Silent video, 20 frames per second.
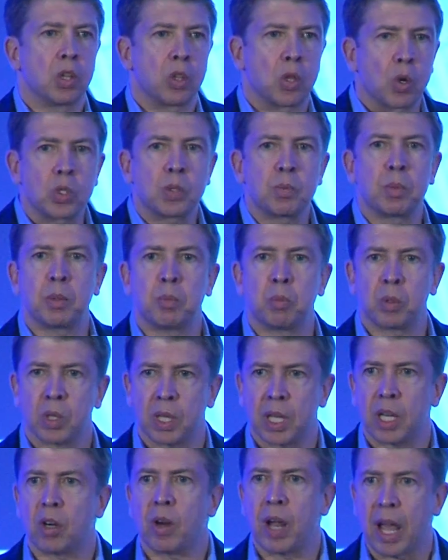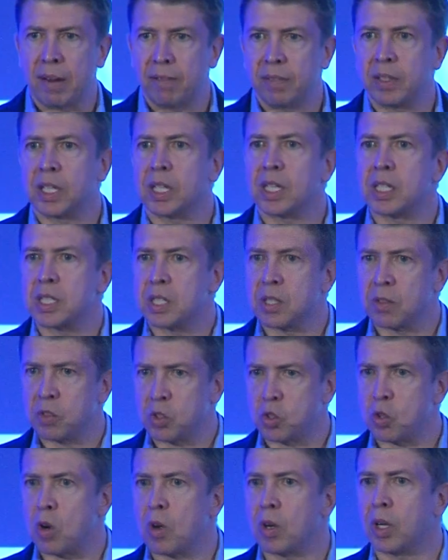those people that are advocates of
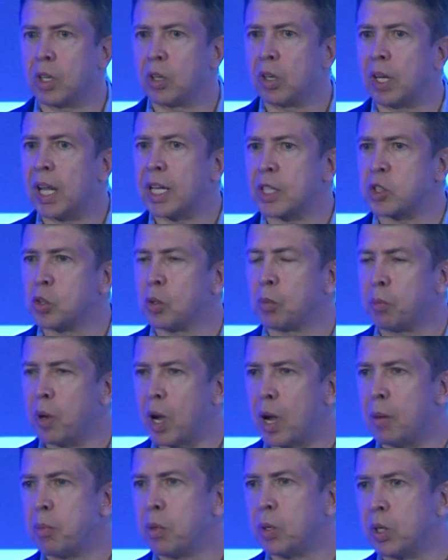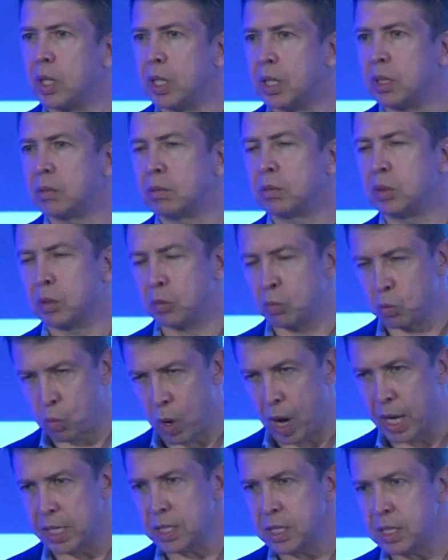strong intellectual property
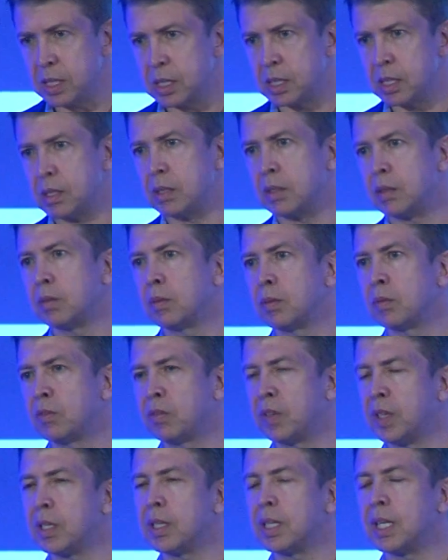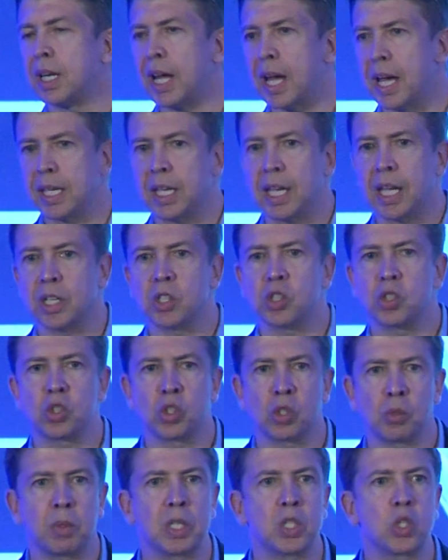rights feel that ICANN
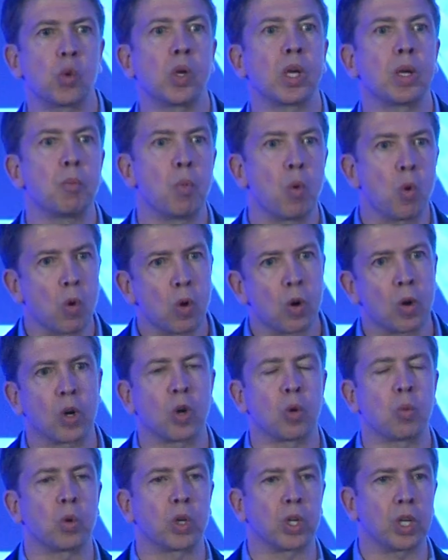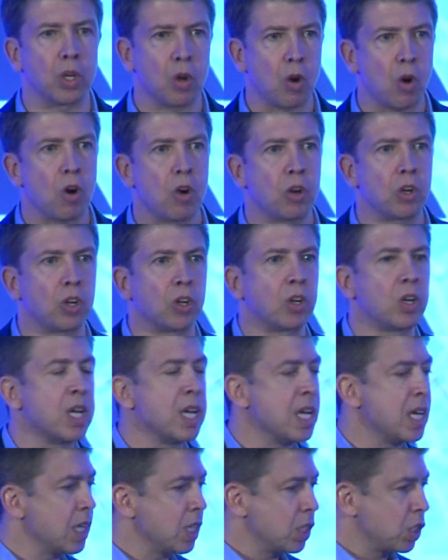should be doing more or working harder
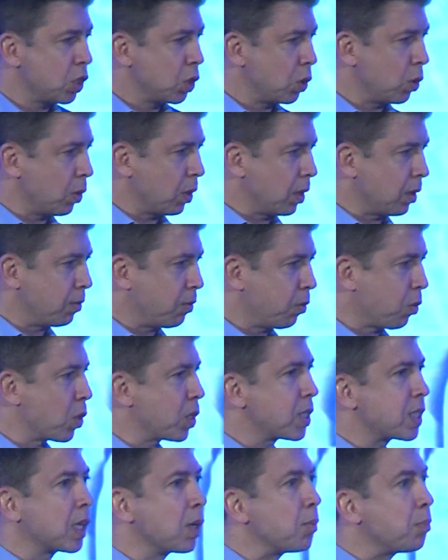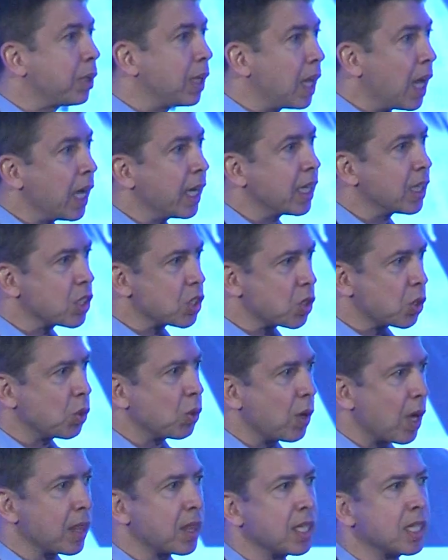to enforce compliance
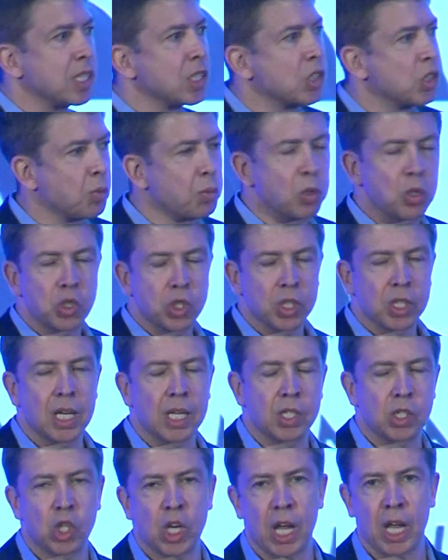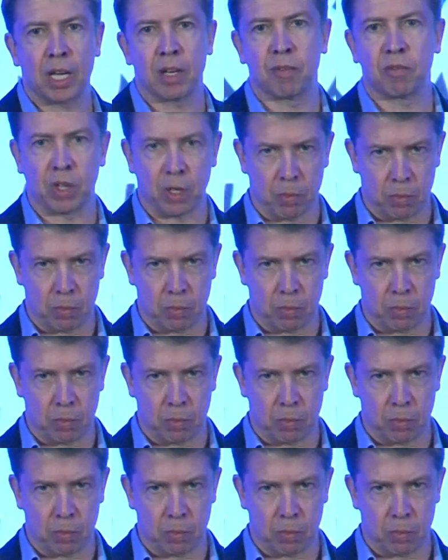throughout the distribution chain